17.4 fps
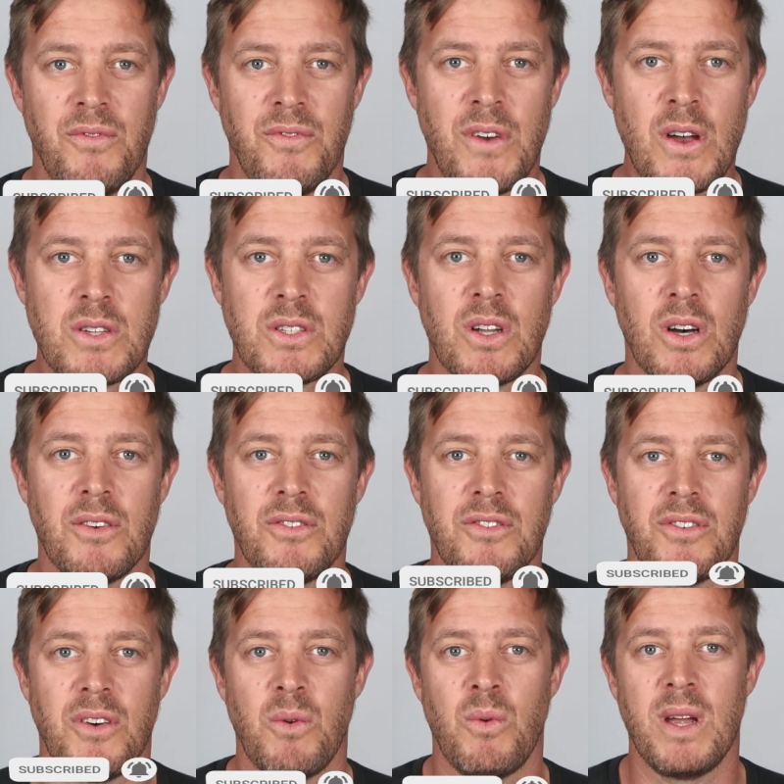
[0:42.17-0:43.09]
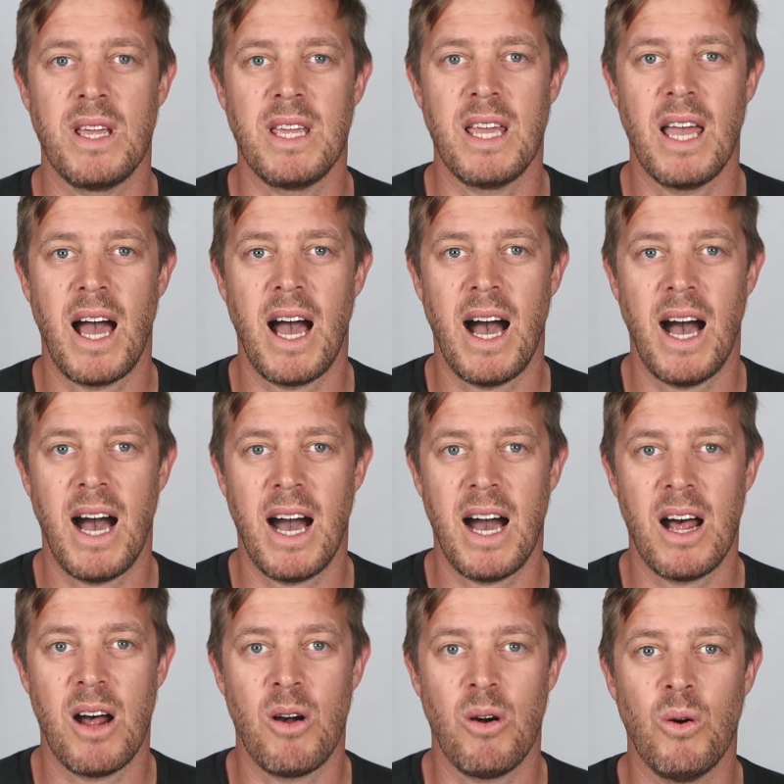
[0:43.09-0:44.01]
First off, we
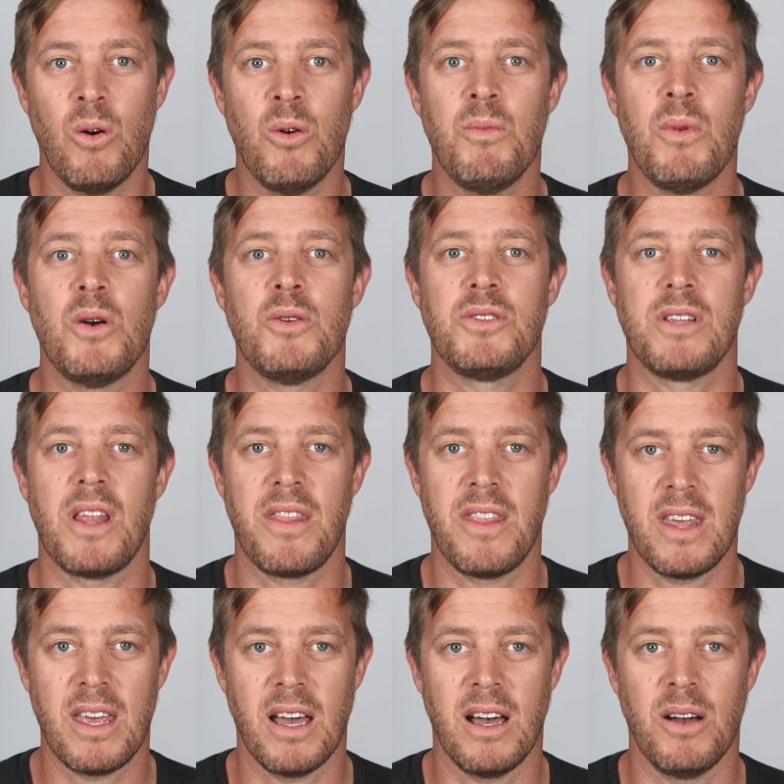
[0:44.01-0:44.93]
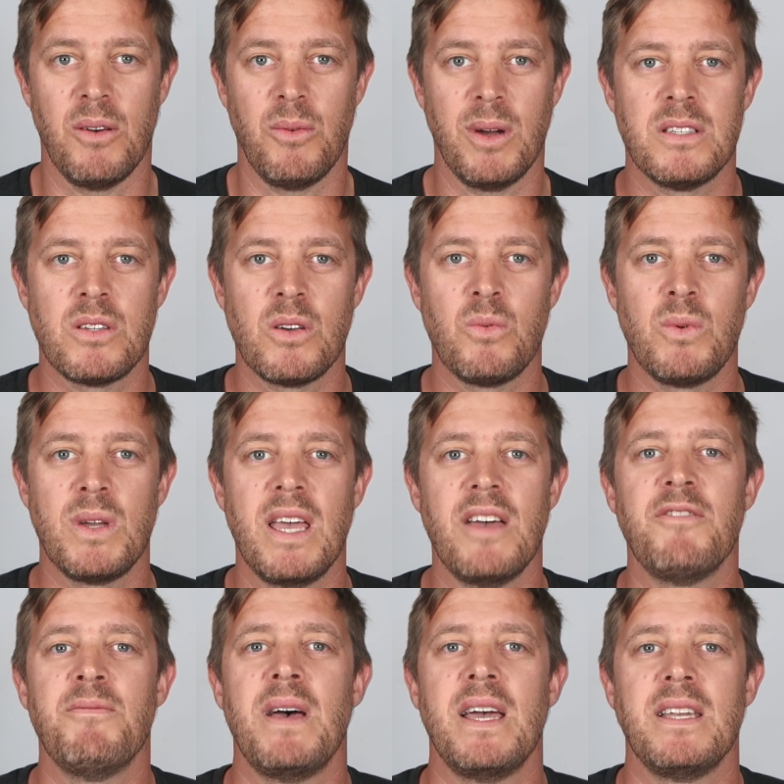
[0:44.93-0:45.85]
are almost there. So we
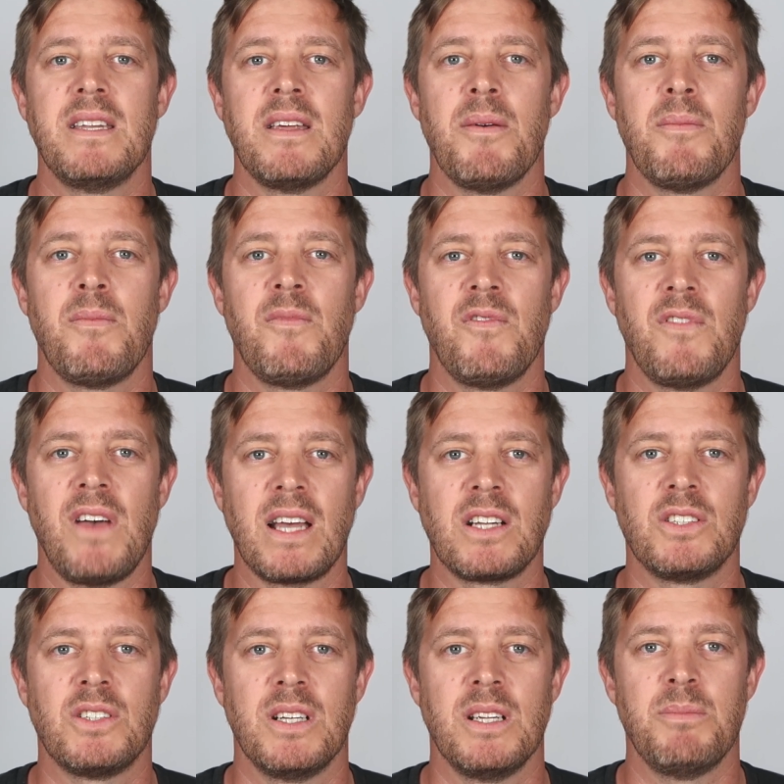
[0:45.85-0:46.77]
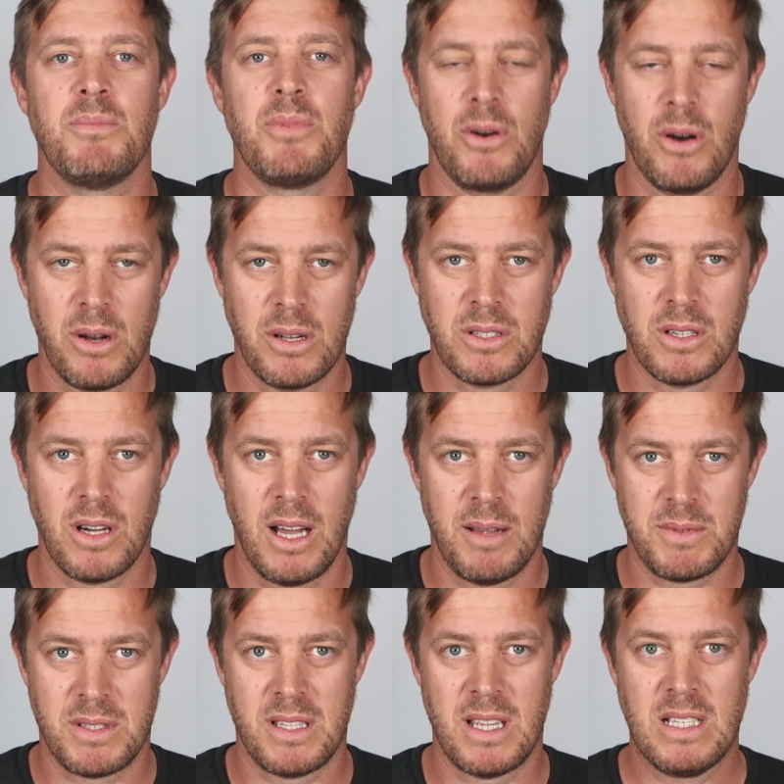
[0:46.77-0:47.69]
have made factory
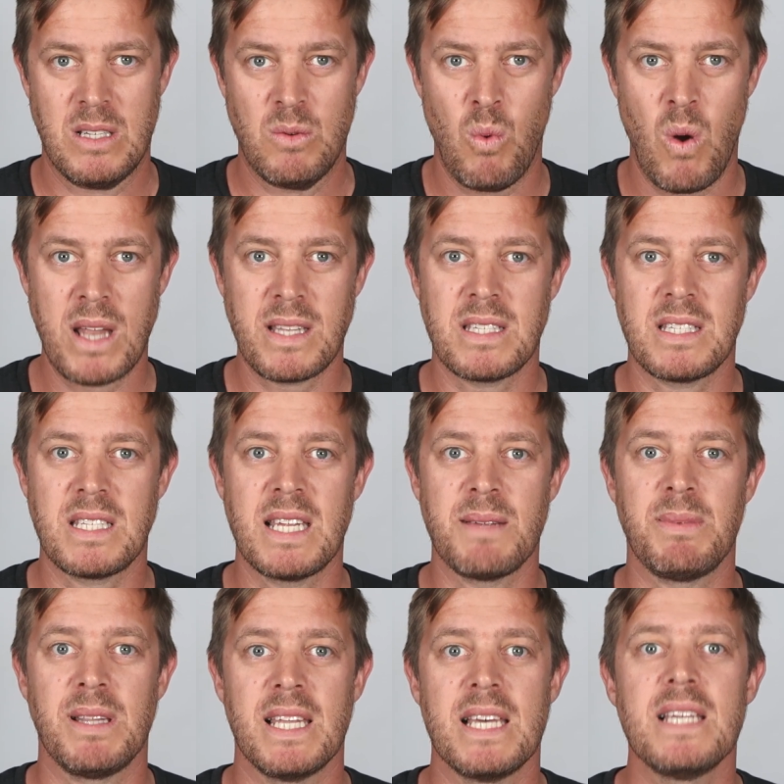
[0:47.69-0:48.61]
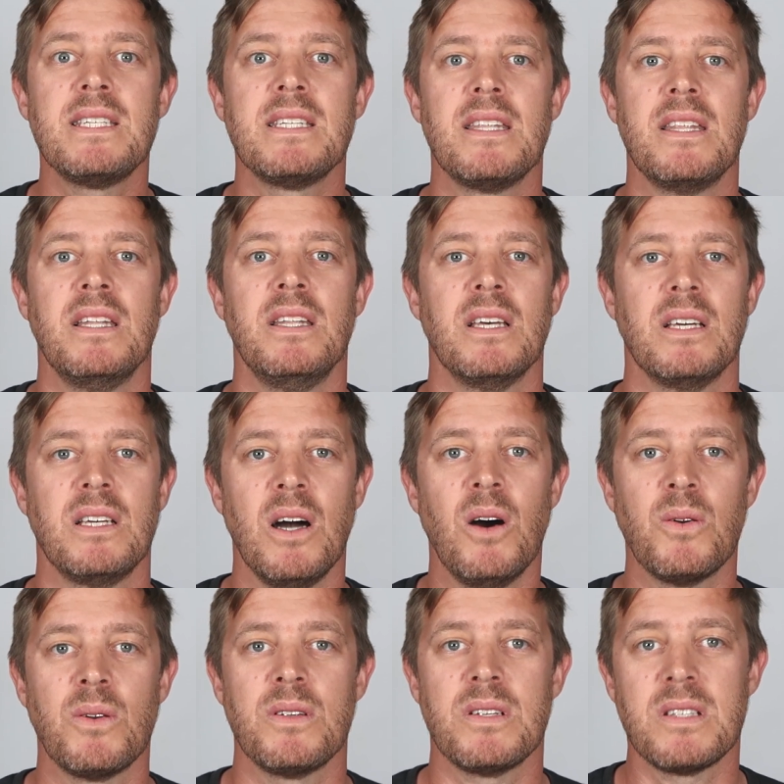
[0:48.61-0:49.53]
prototypes. That's one step less than the
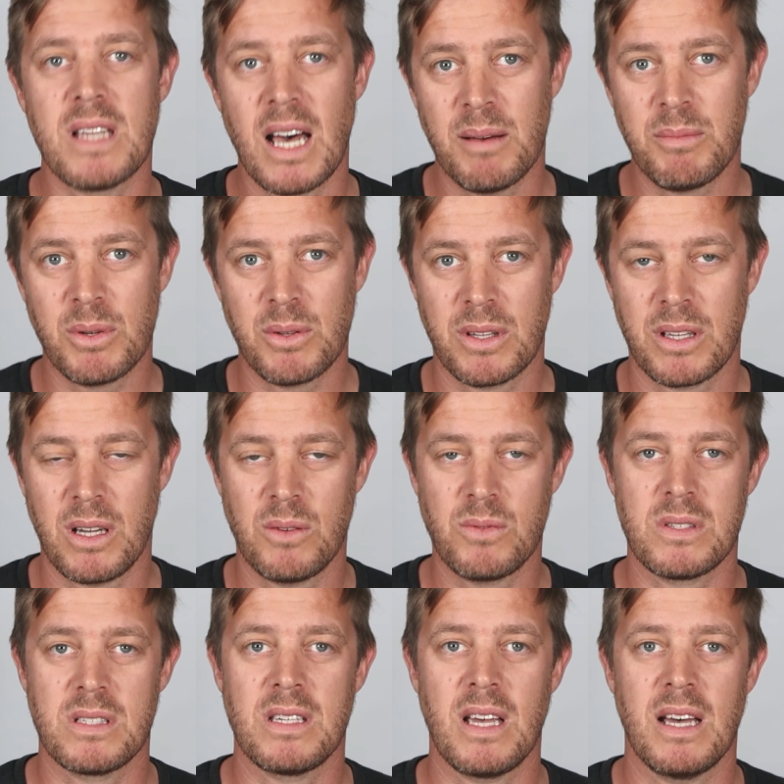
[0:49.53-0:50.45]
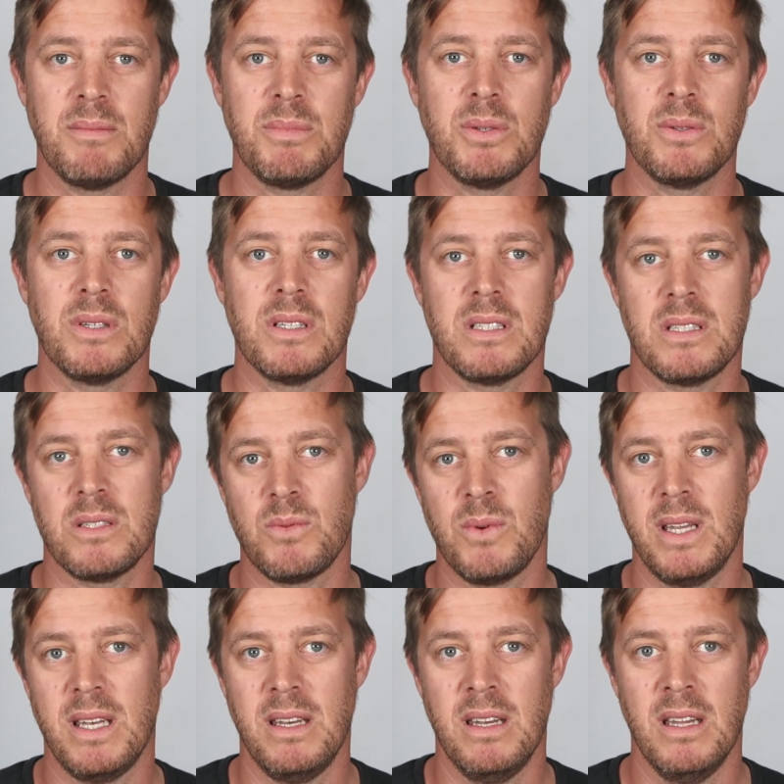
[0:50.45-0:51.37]
golden sample. The golden sample is
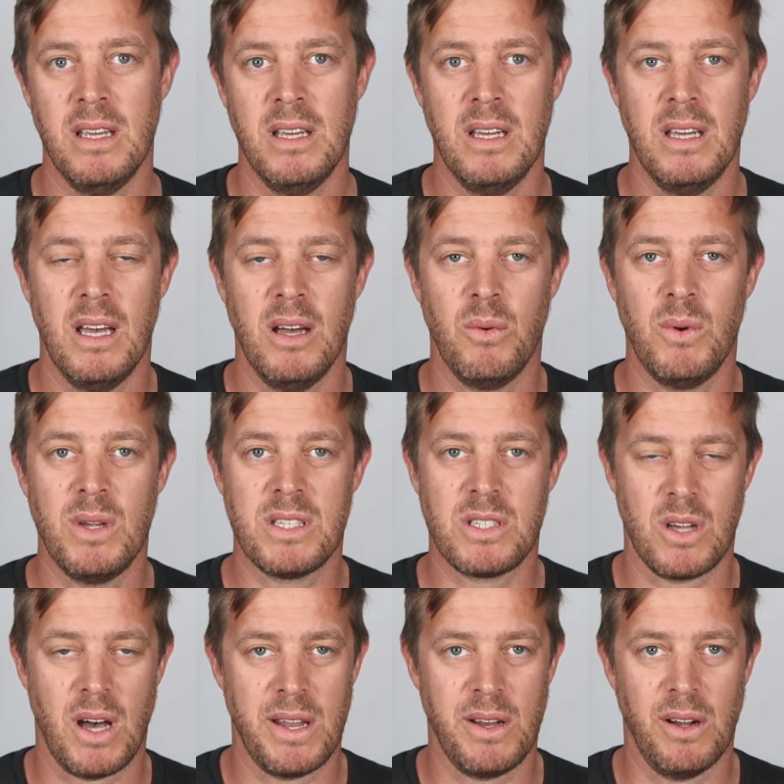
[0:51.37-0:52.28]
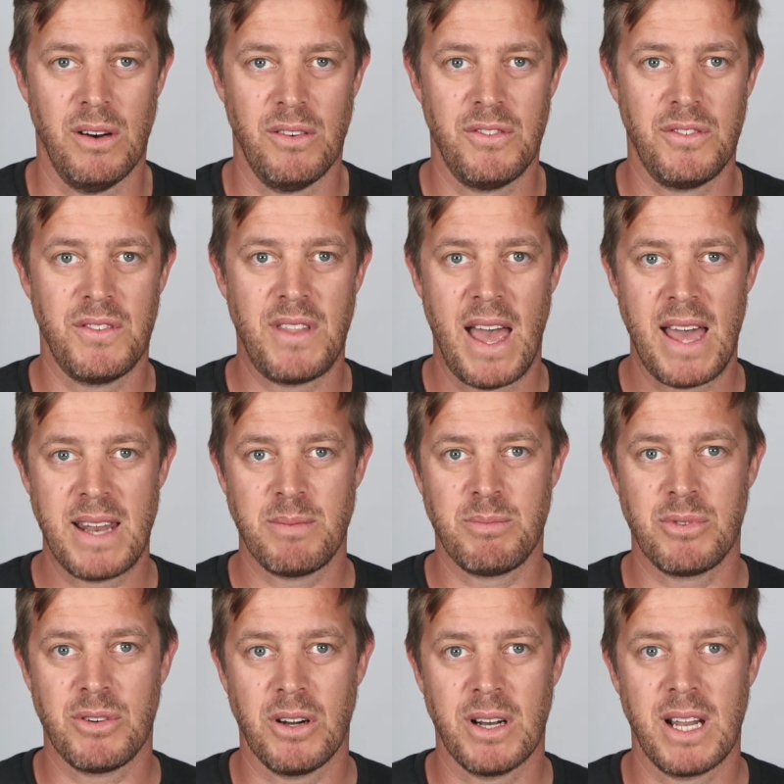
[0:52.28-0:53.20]
when we sign off
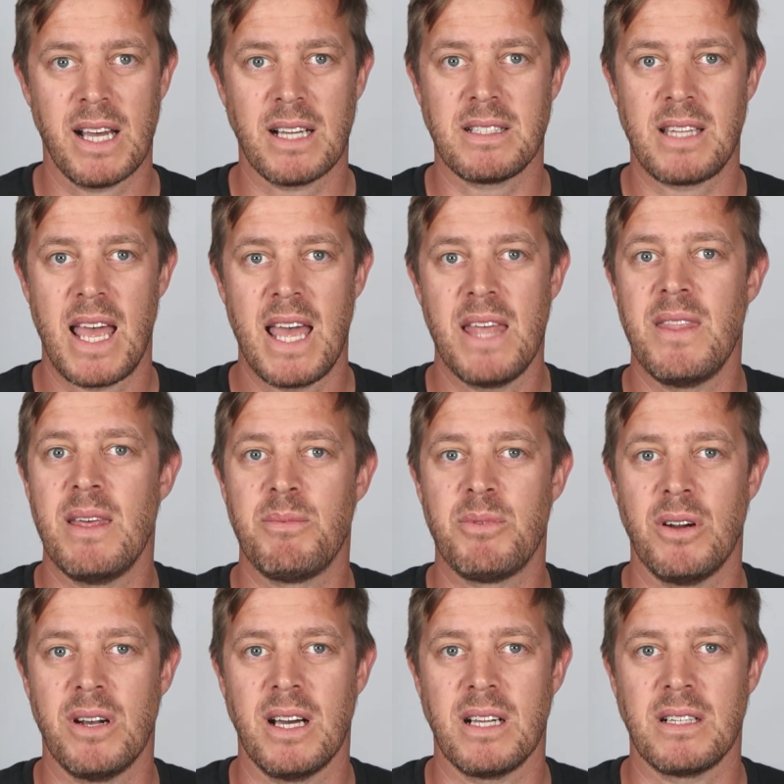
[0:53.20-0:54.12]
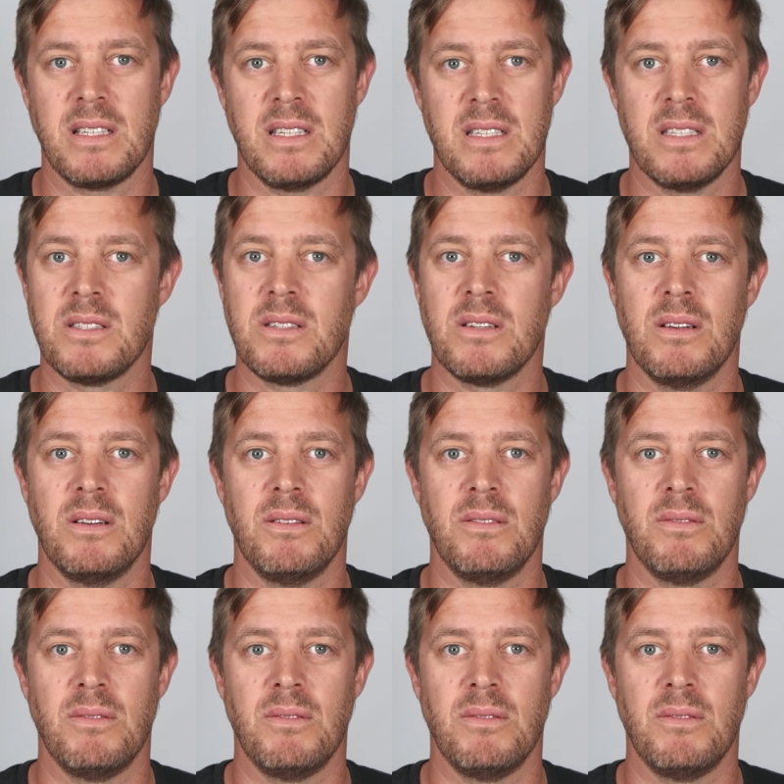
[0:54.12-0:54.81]
that product and that product is